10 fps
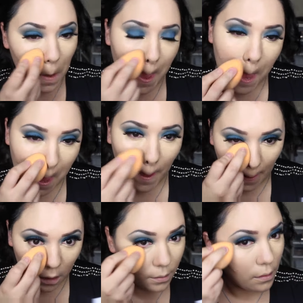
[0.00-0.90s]
And I
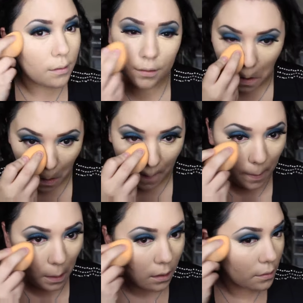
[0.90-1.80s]
highlighted the center of my
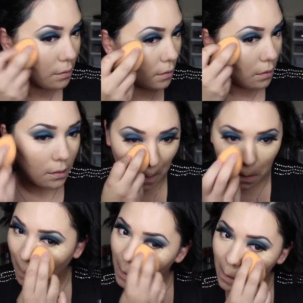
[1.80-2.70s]
forehead, underneath my
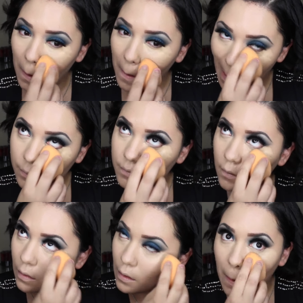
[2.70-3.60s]
eyes, bridge of my
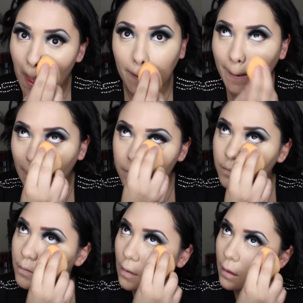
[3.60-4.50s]
nose, Cupid's bow,
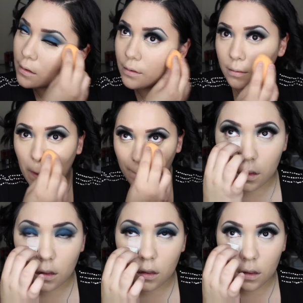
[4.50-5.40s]
and the chin as
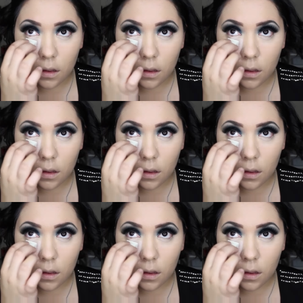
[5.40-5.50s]
usual.